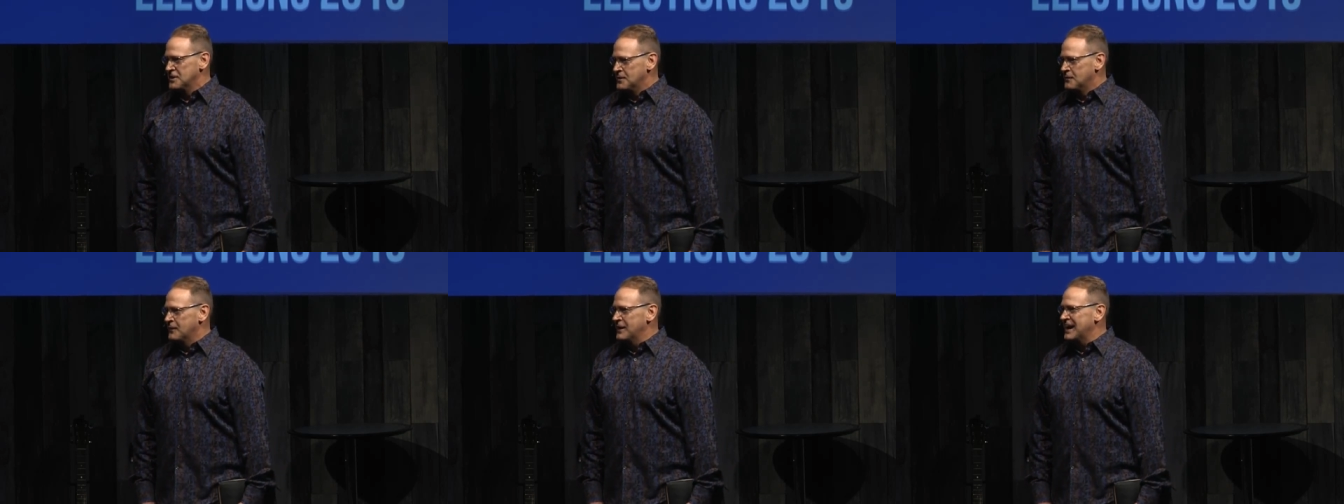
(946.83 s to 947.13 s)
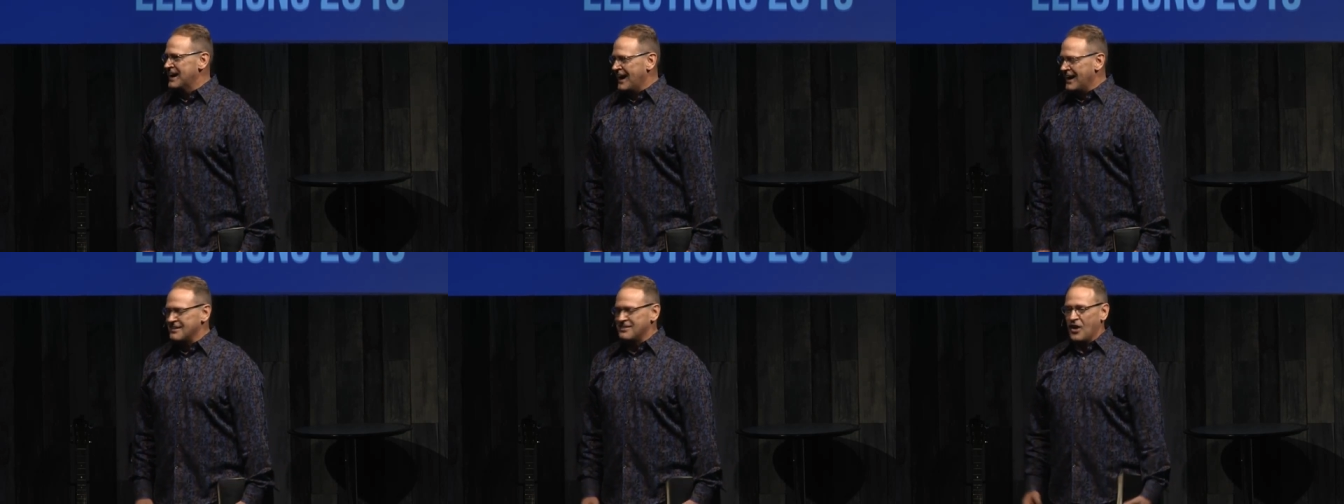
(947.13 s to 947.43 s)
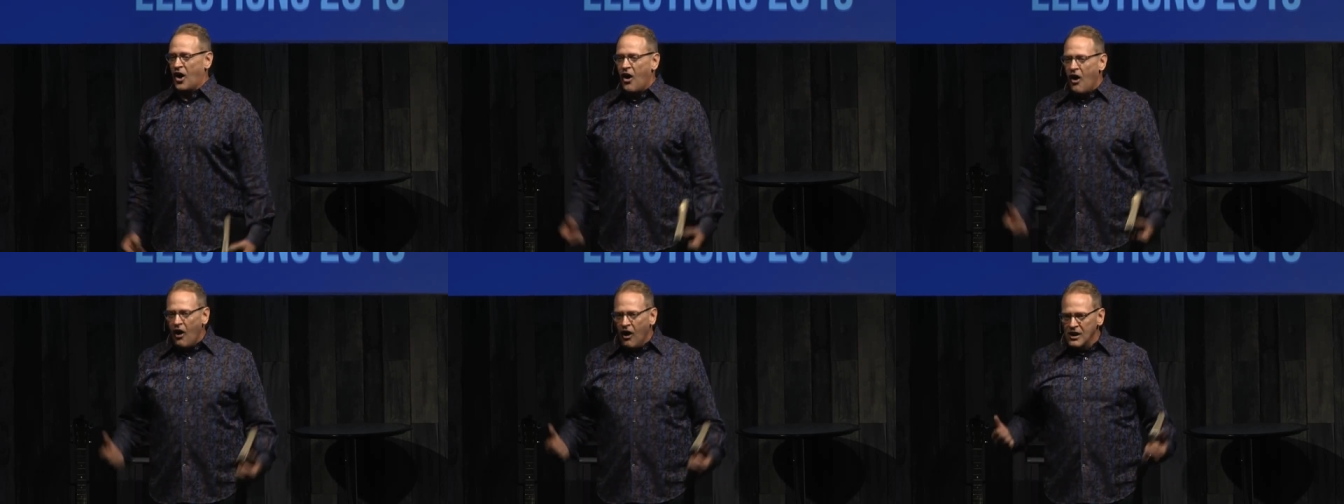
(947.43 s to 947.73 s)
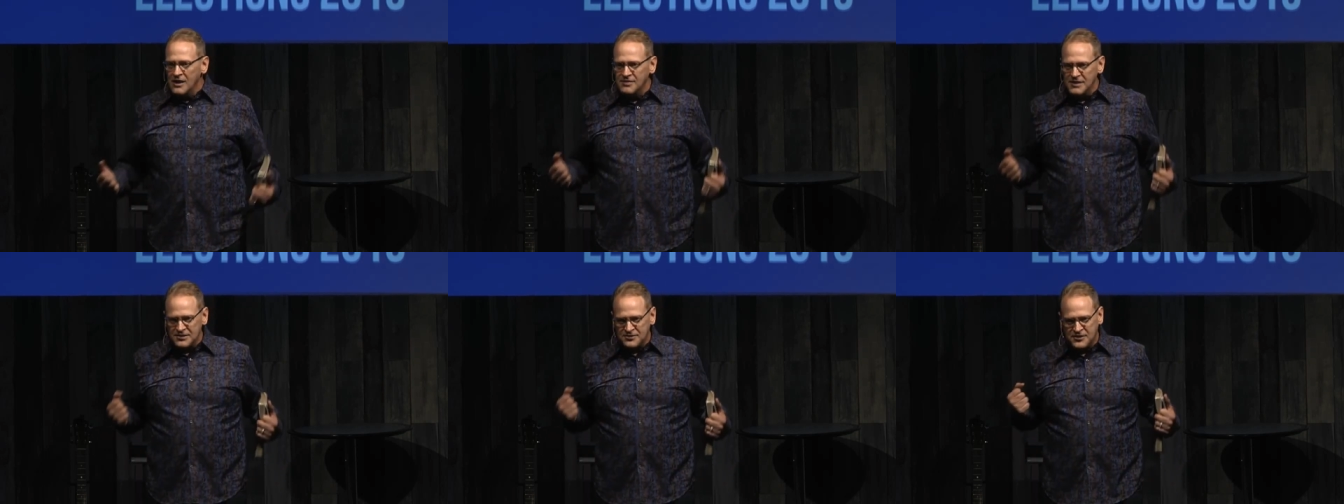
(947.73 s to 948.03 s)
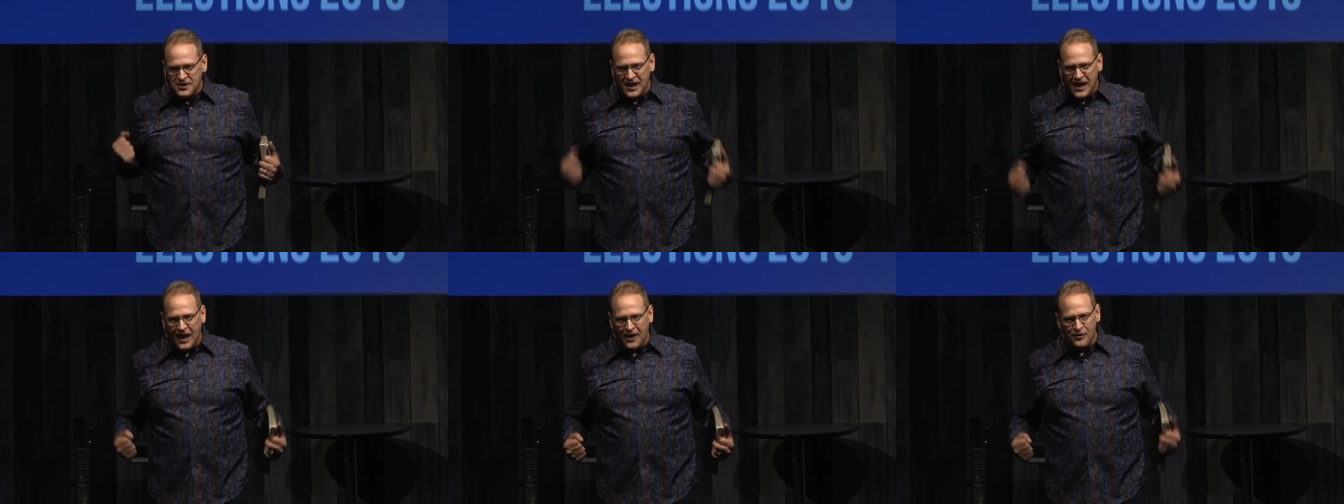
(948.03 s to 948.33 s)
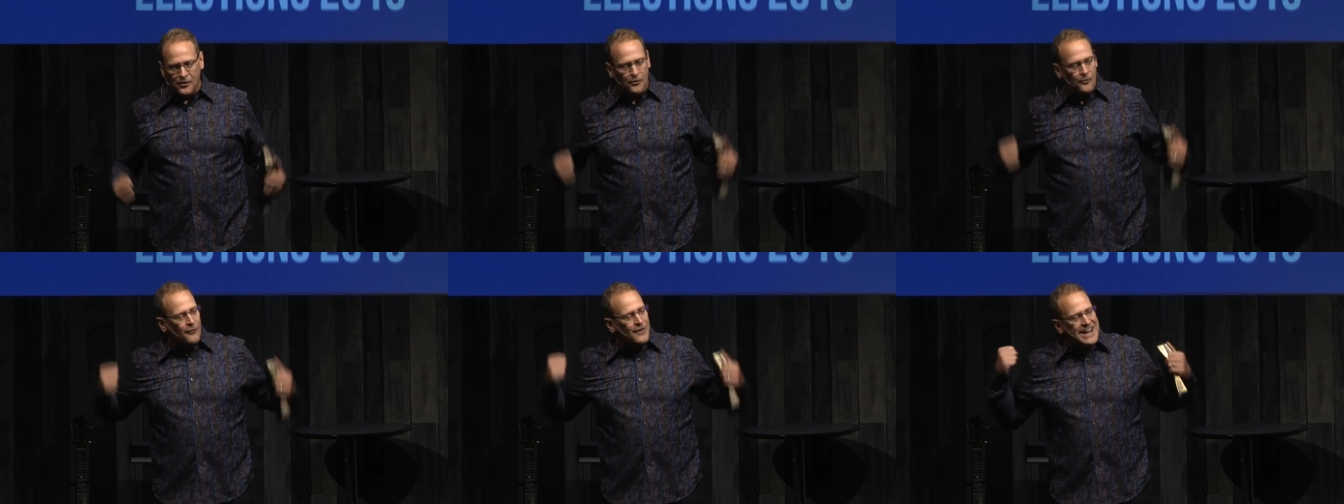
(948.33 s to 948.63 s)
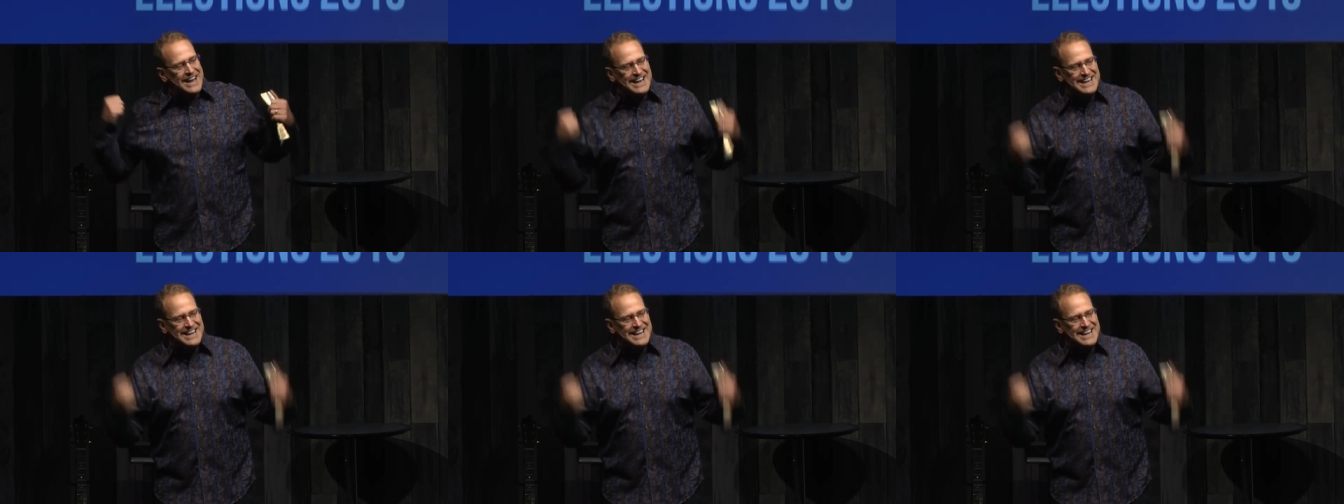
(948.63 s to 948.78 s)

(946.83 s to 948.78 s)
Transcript: We got all of us together. We